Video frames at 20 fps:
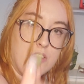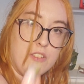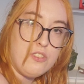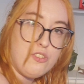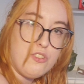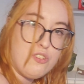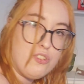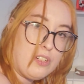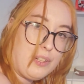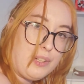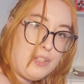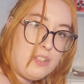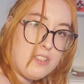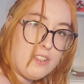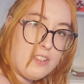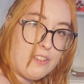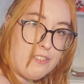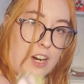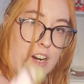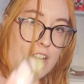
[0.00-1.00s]

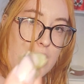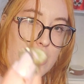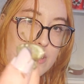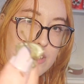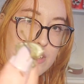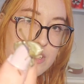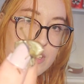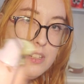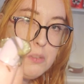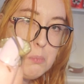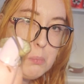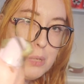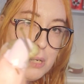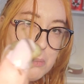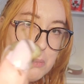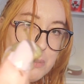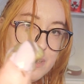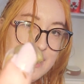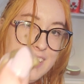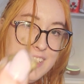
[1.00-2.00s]
strings of heart
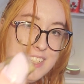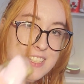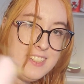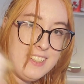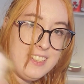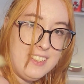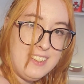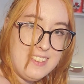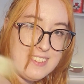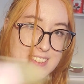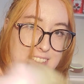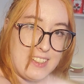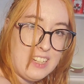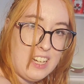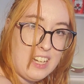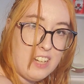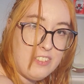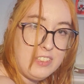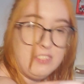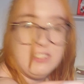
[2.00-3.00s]
propagations that
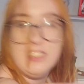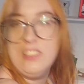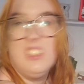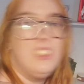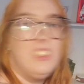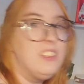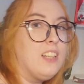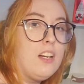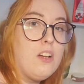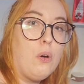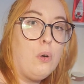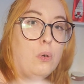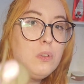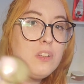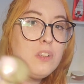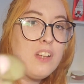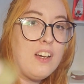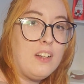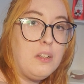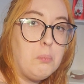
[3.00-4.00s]
haven't really done a
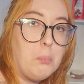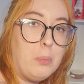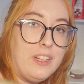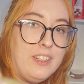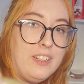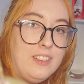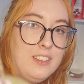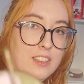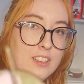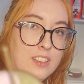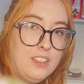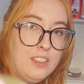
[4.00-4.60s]
whole lot, but